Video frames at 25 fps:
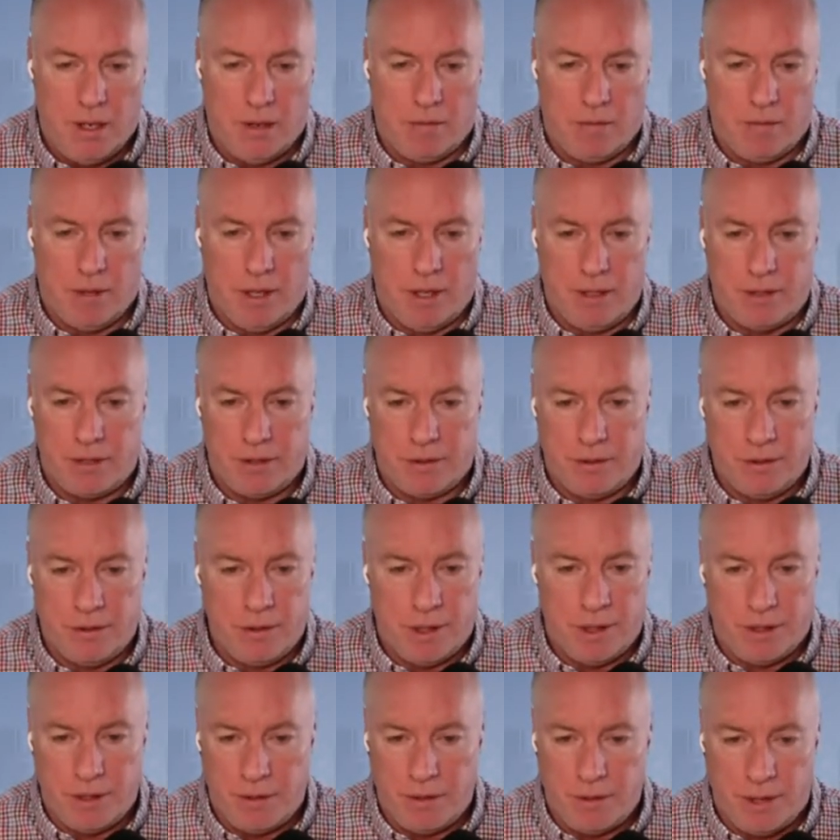right? So you
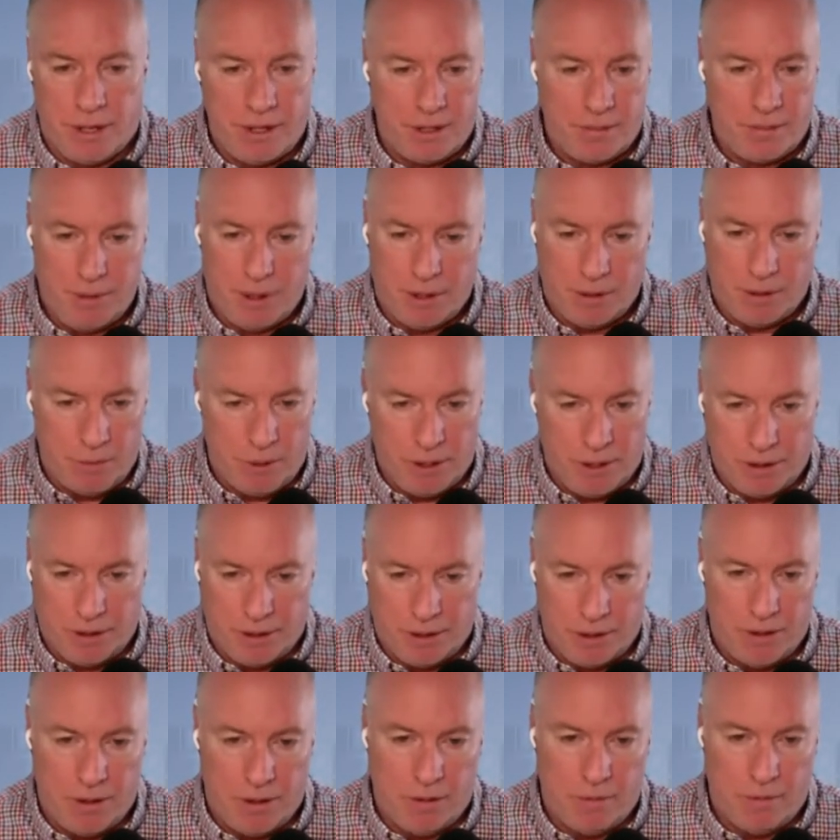don't have to be on the weekly
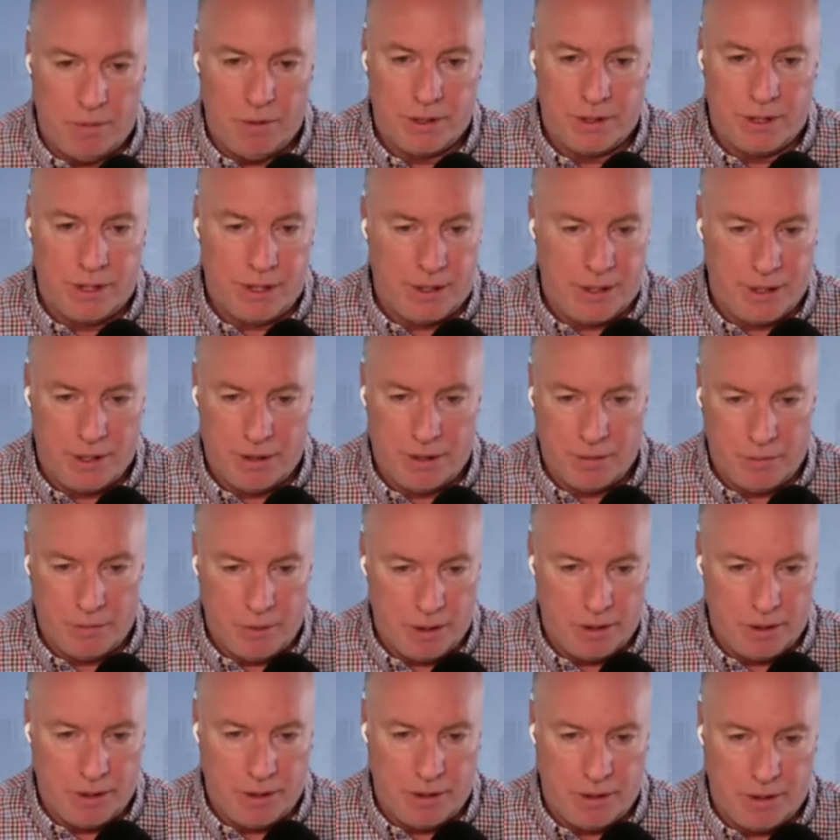call. We'll take care of the
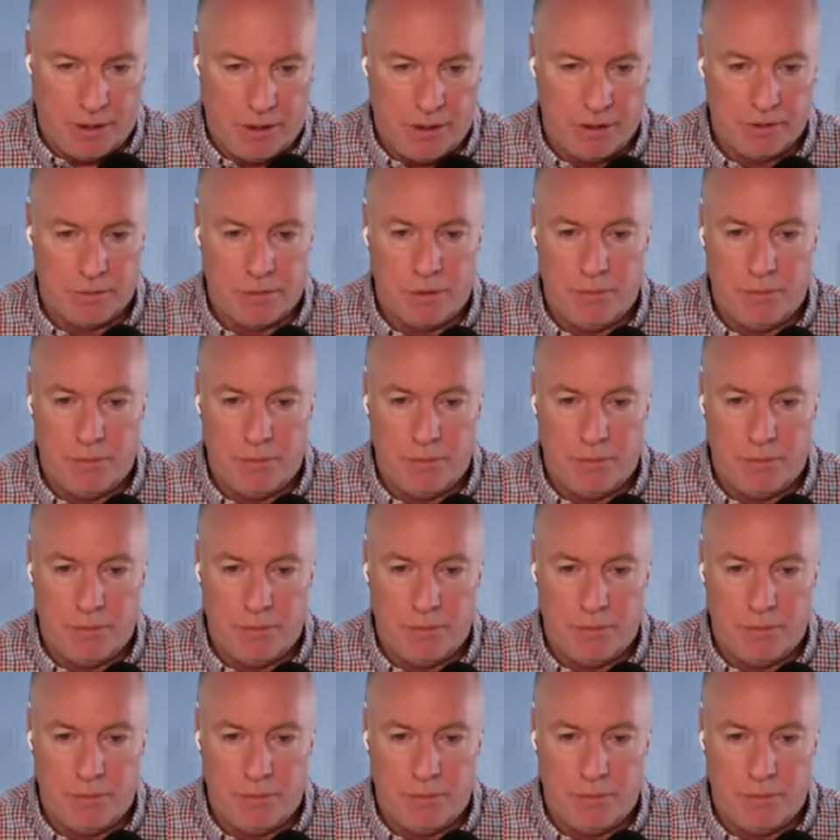weekly calls.